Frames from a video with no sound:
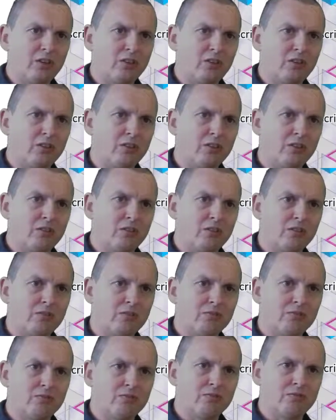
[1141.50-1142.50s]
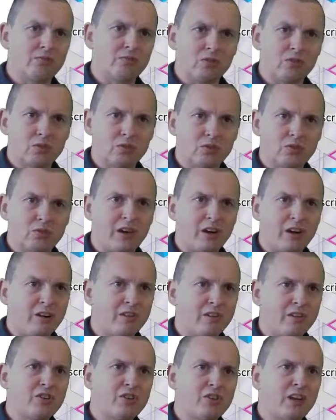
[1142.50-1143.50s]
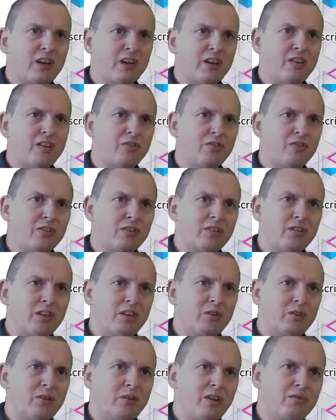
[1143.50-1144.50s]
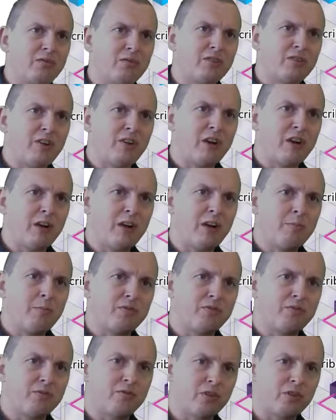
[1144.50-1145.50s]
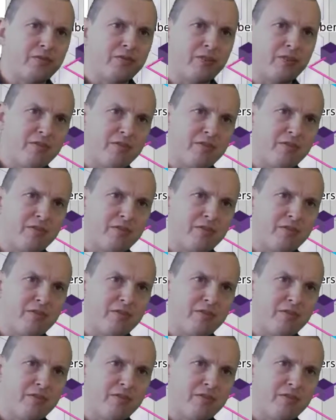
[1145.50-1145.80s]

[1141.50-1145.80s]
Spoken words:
use the RF functionality for radio over fiber for 5G antennas.